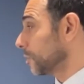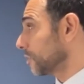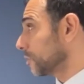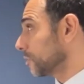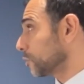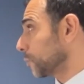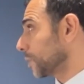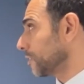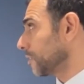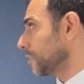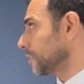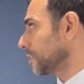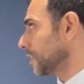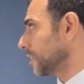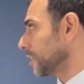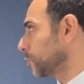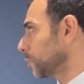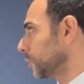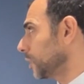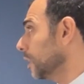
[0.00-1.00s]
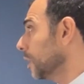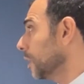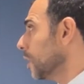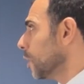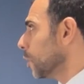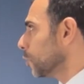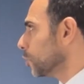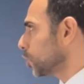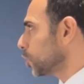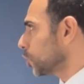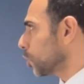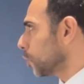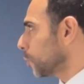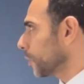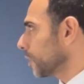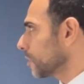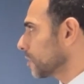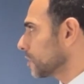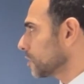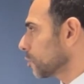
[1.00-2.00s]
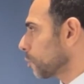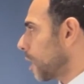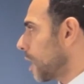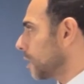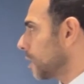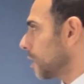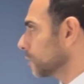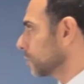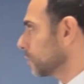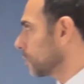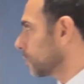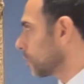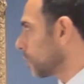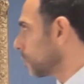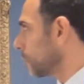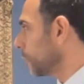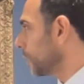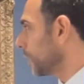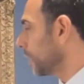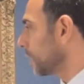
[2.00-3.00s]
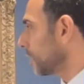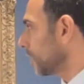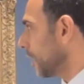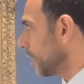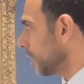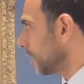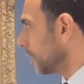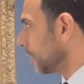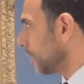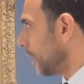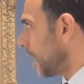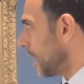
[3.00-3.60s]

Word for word: of the 20th century, showing this crowd going and